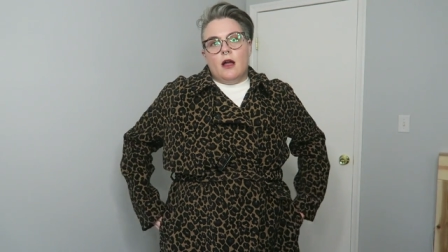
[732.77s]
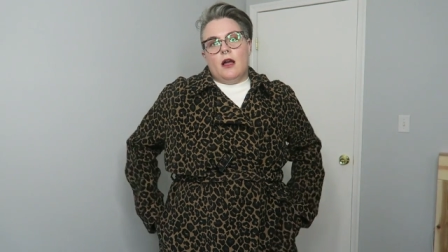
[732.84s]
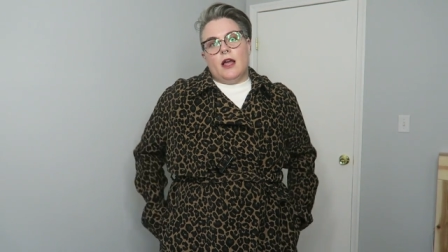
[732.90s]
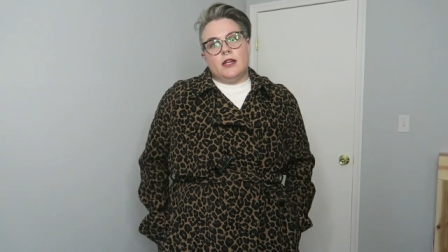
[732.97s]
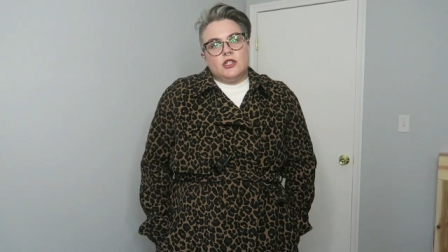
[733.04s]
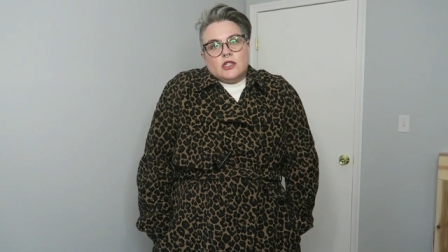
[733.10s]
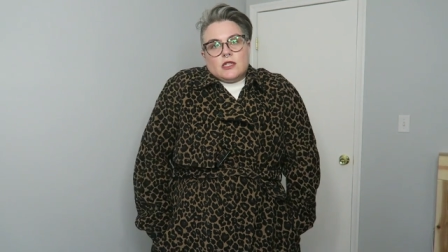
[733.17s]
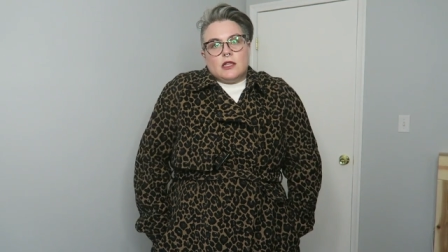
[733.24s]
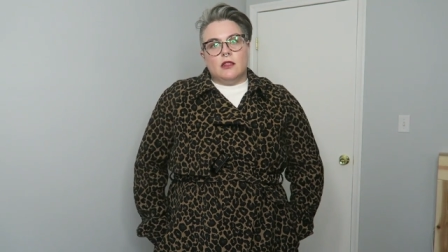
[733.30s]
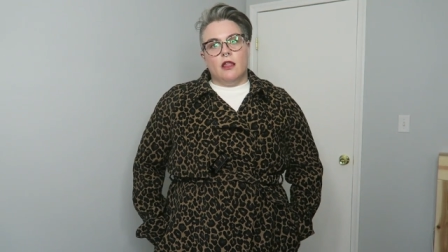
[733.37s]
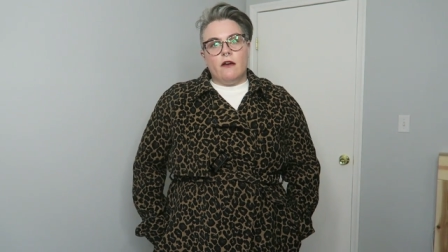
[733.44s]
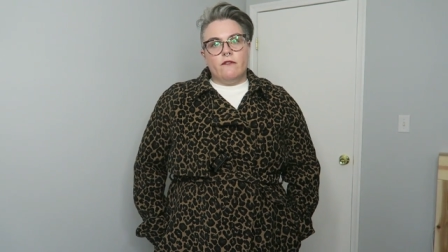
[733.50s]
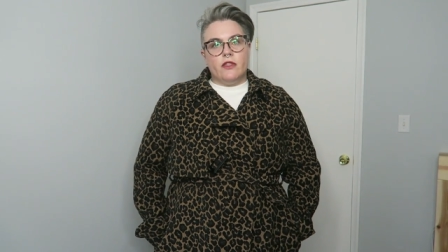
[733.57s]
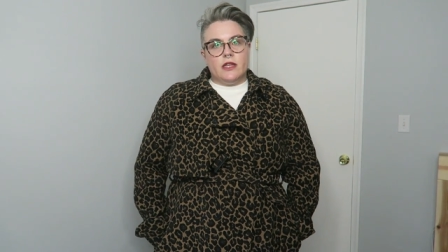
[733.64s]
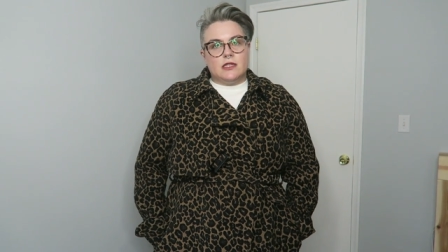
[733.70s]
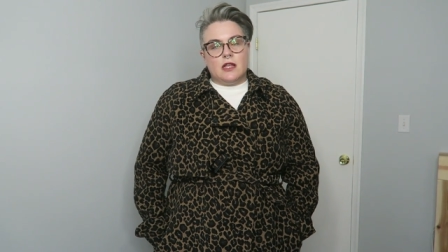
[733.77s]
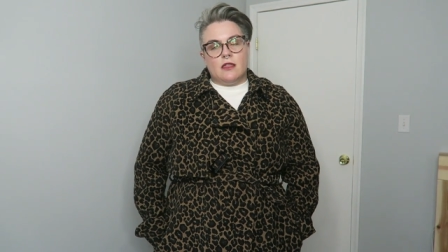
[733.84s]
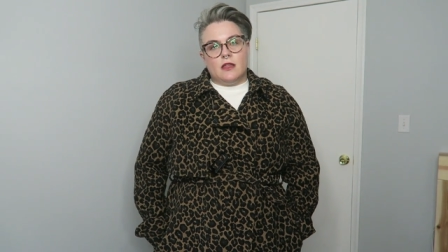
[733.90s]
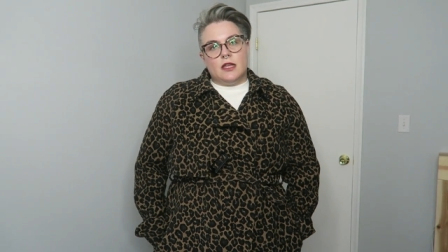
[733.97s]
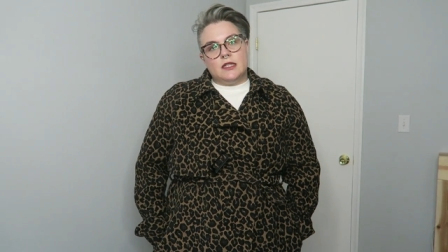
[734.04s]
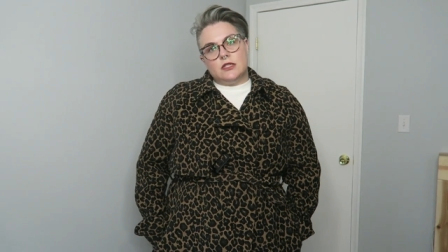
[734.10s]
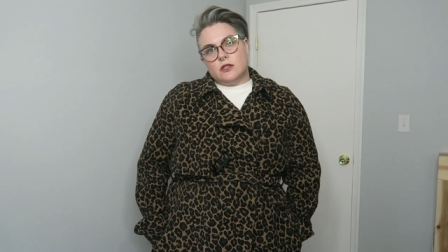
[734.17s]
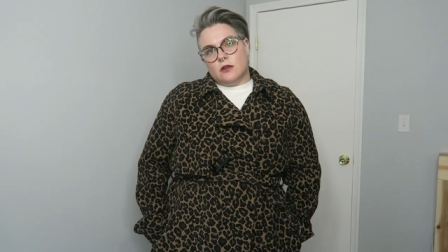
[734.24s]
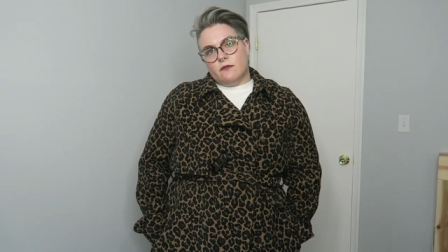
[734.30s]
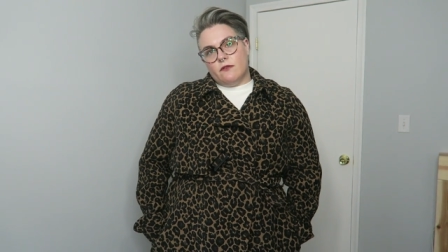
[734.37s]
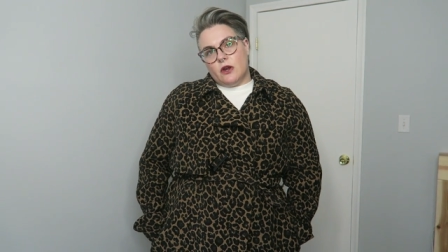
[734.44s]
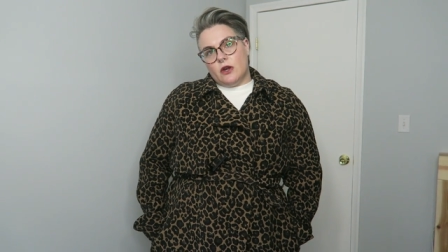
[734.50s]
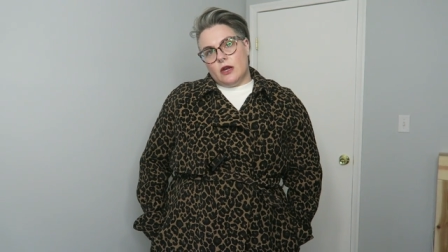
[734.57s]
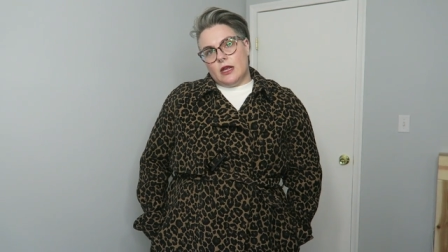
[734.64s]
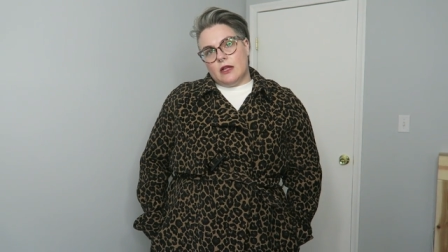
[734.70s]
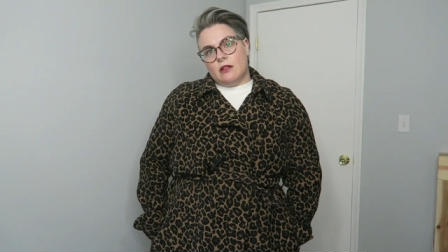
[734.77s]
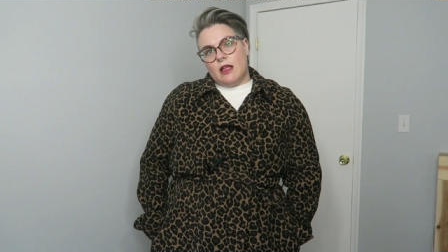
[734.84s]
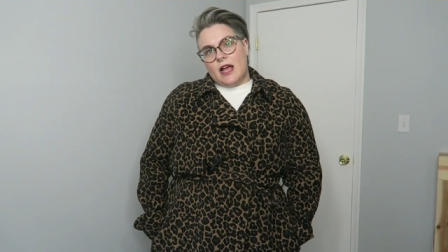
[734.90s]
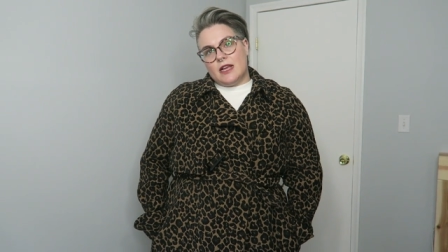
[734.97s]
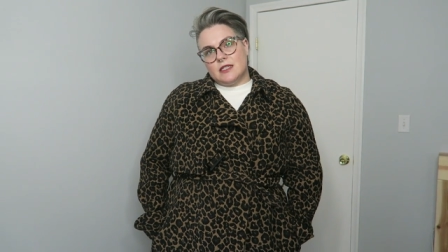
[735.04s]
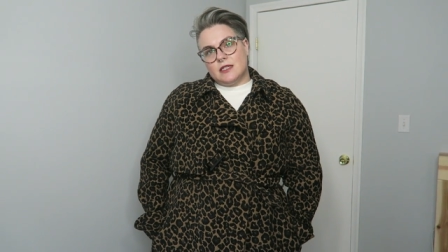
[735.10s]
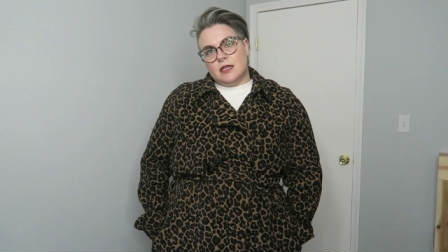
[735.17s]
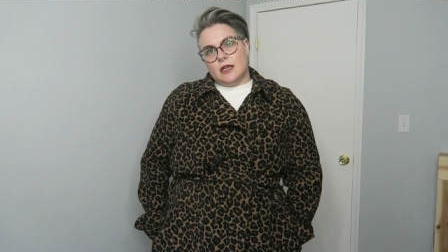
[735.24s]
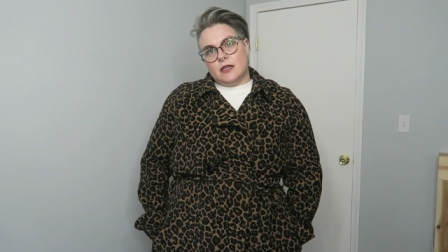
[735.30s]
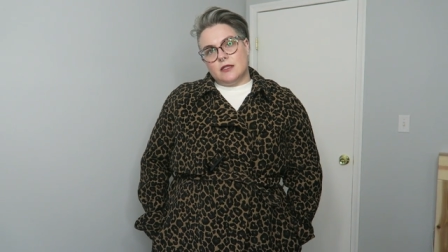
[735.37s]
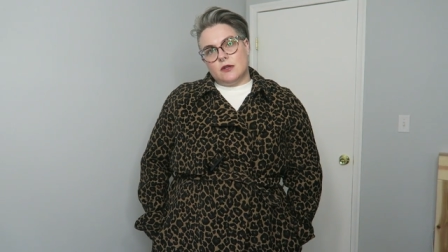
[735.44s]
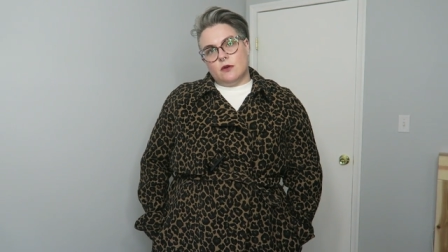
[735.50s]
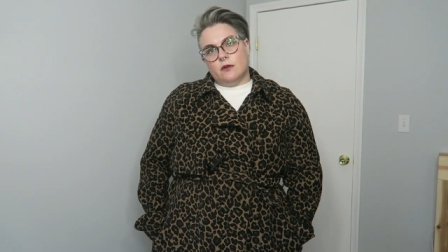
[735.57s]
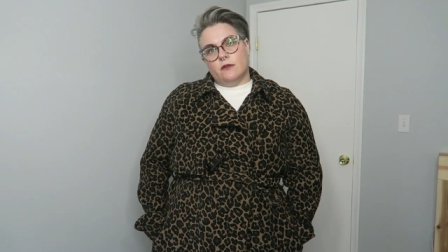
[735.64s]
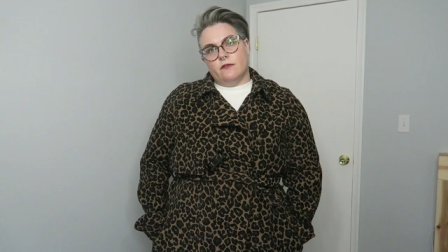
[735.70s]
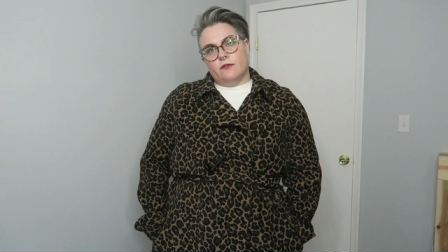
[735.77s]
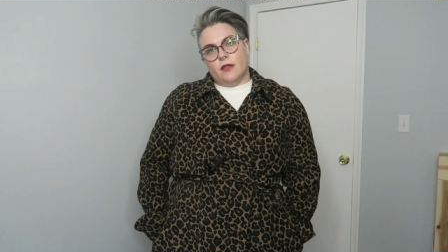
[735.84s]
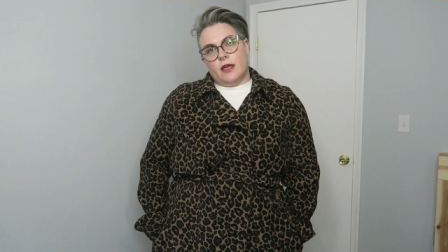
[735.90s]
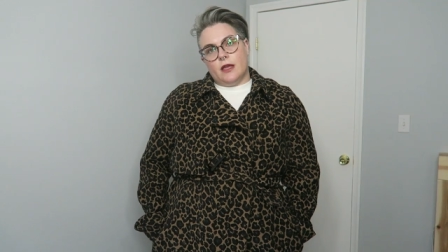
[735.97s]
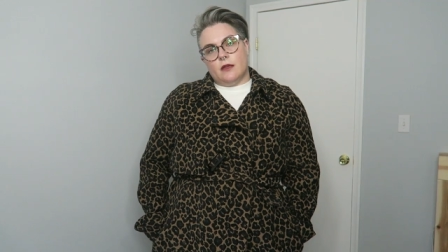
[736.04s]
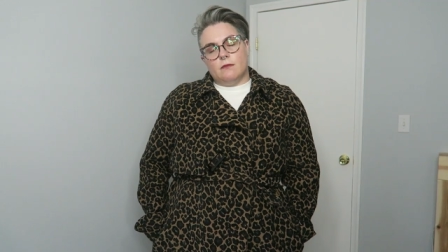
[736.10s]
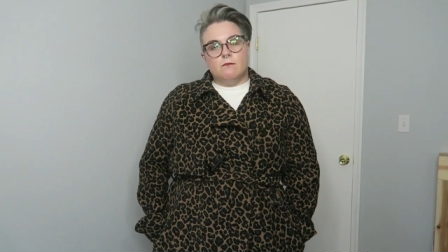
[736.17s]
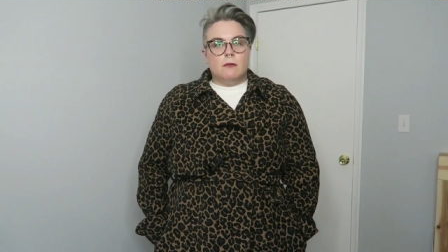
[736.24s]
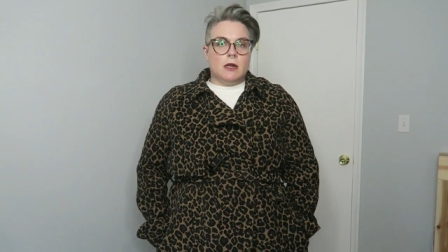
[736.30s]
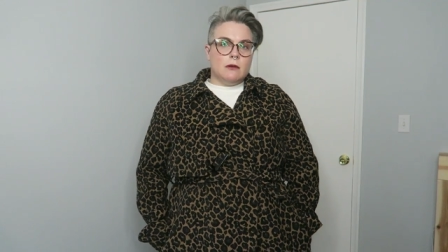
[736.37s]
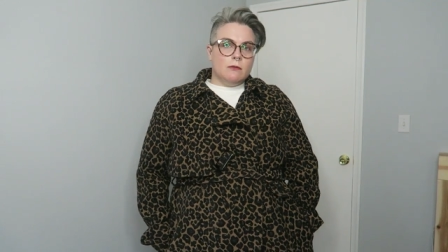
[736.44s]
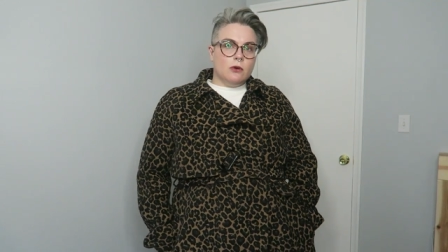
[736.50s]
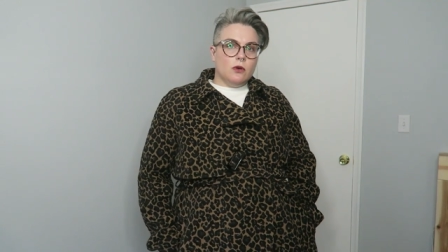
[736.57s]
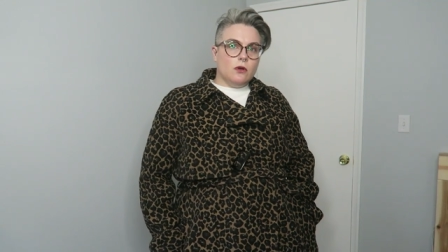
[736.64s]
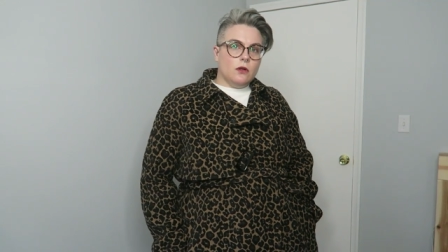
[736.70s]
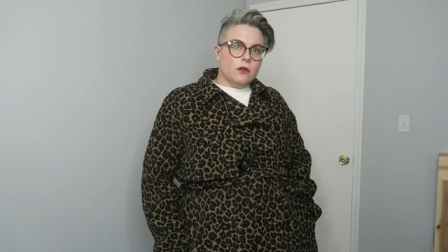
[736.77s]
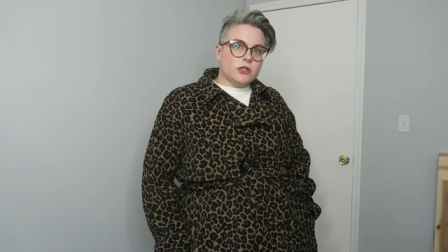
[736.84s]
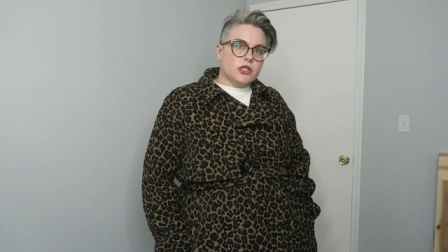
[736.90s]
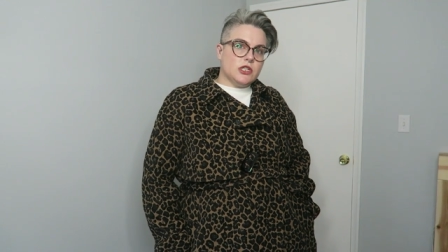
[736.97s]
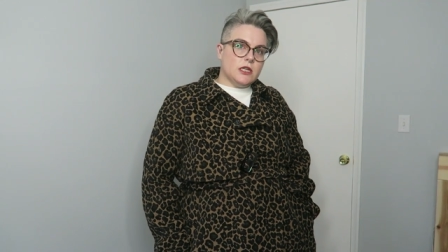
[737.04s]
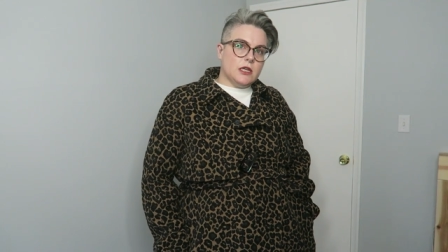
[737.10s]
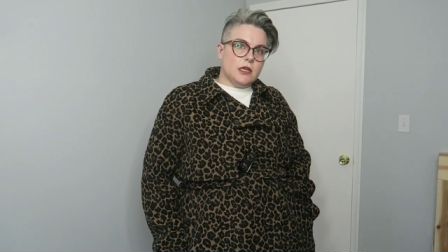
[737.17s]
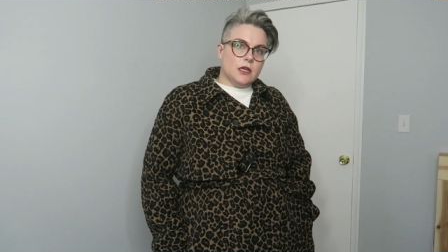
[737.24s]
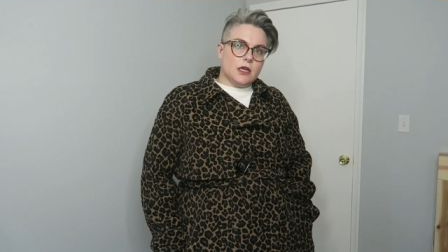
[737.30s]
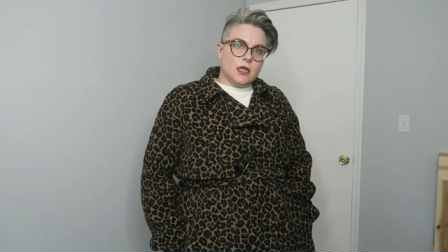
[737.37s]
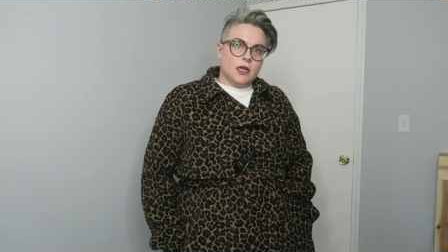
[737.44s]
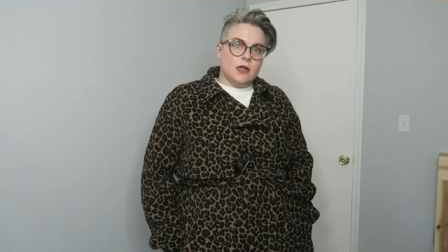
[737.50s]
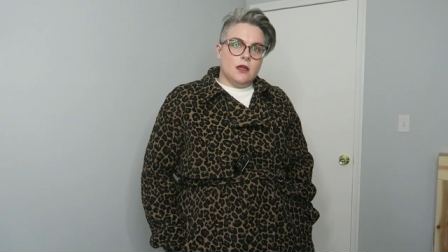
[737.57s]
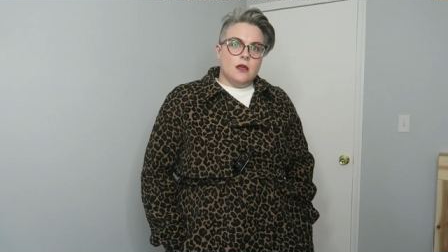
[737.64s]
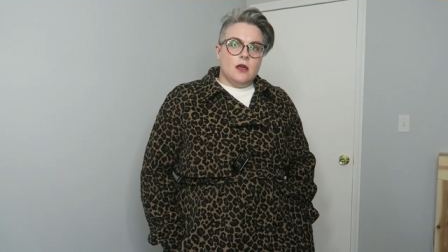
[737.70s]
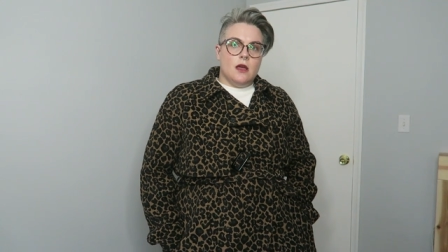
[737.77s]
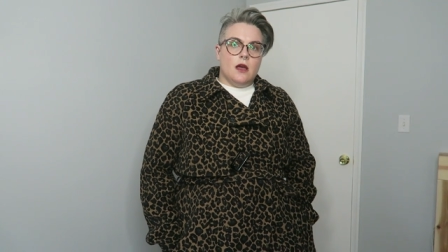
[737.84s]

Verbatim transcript: I just love this. I think it's look very classic, sort of like minimal chic,